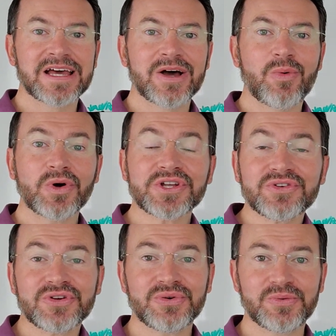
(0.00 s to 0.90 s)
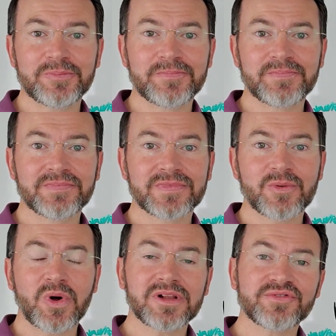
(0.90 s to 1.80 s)
What do?
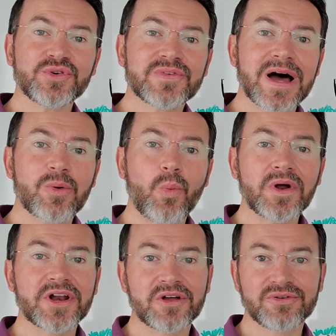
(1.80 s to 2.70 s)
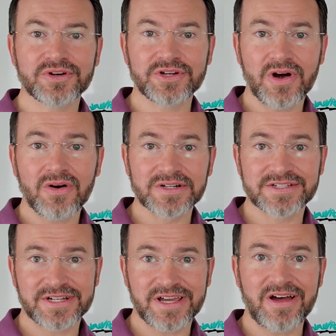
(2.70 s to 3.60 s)
Well, if you've got 100 yards
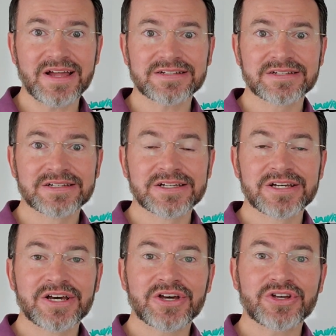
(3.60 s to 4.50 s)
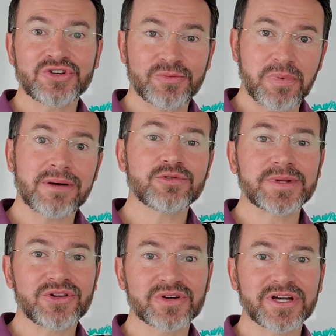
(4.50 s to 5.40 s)
to cut, you're probably
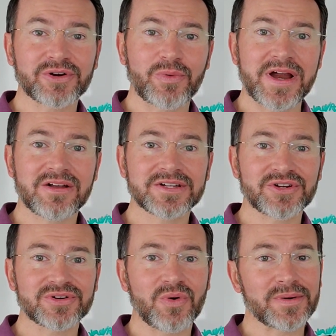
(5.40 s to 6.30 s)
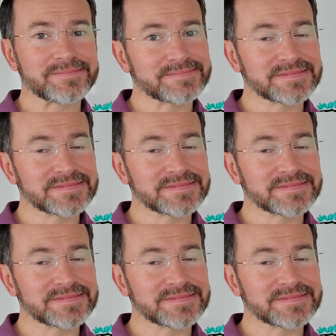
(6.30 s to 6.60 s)
looking around and you're going,